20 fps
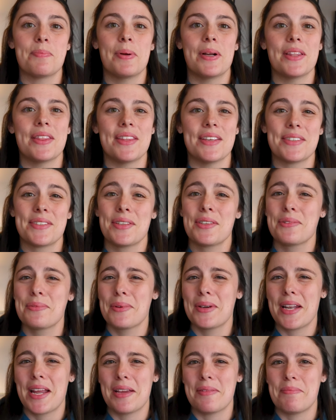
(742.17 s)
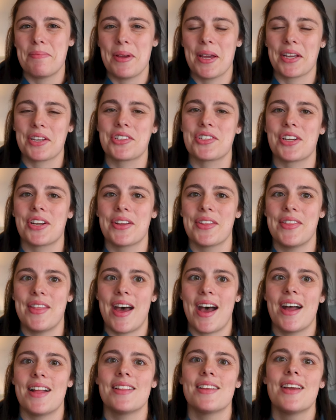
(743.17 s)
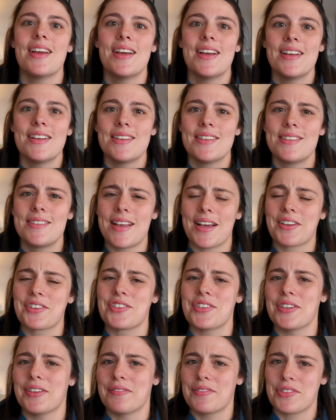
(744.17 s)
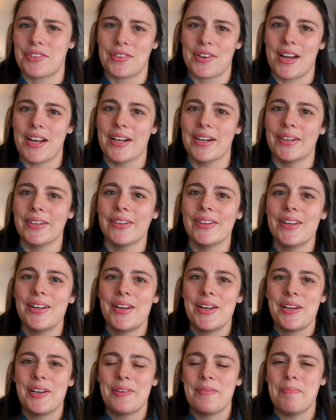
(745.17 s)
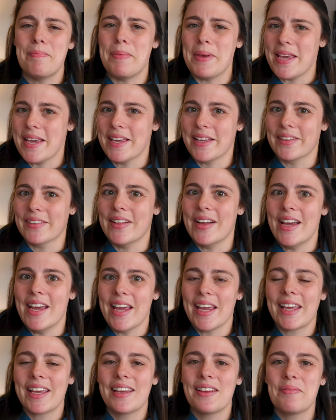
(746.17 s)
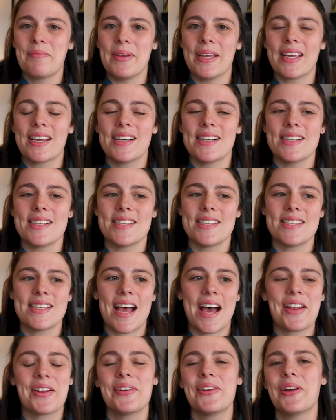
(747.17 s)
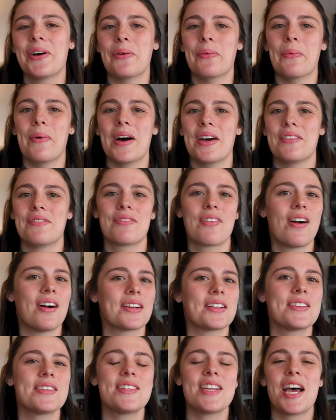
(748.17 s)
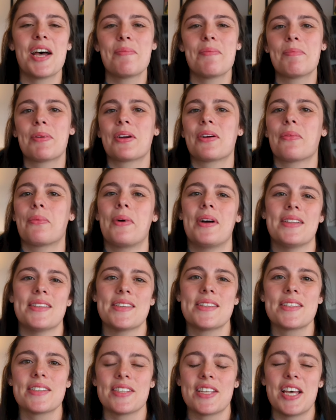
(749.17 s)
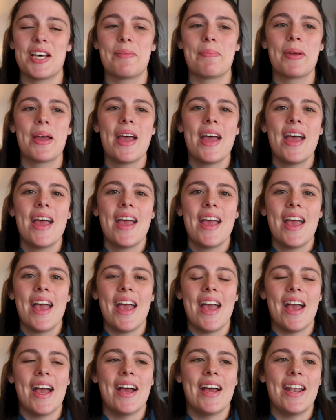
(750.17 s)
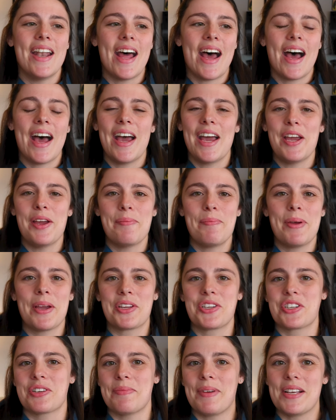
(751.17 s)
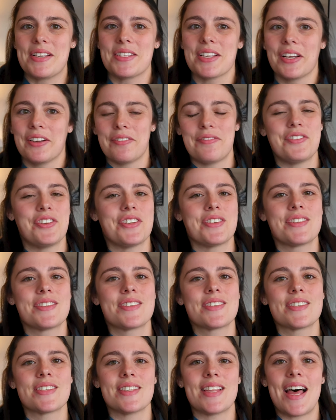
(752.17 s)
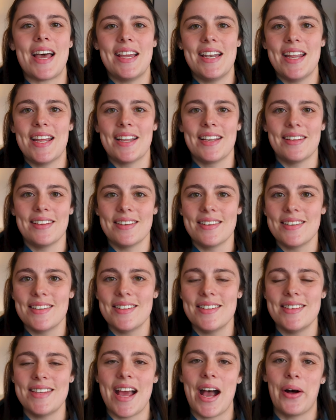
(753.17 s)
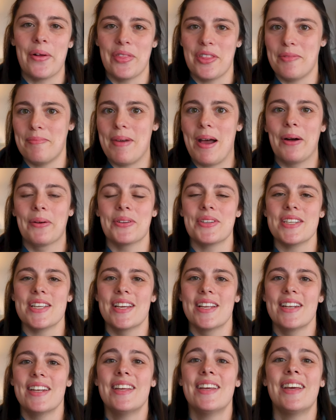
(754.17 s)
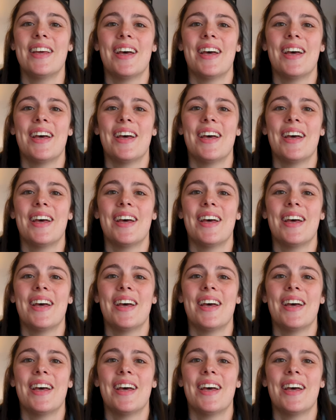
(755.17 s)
but this is what I picture that section of trail being like, because I don't know, one wrong step or one slip, and I picture myself just sliding down the mountain.